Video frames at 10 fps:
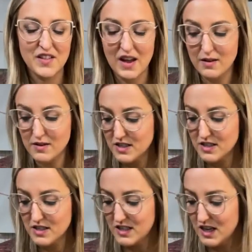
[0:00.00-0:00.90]
That's
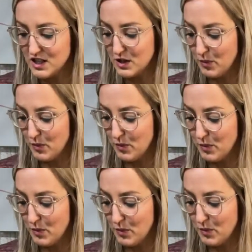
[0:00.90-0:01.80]
such a perfect way to
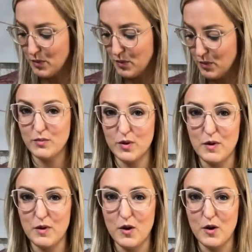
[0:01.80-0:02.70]
promote what you
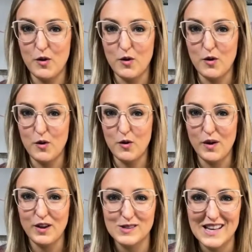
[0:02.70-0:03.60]
sell too. Like that
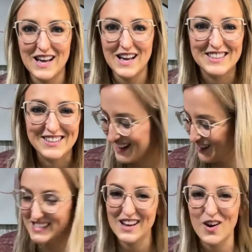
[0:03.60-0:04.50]
was so perfect.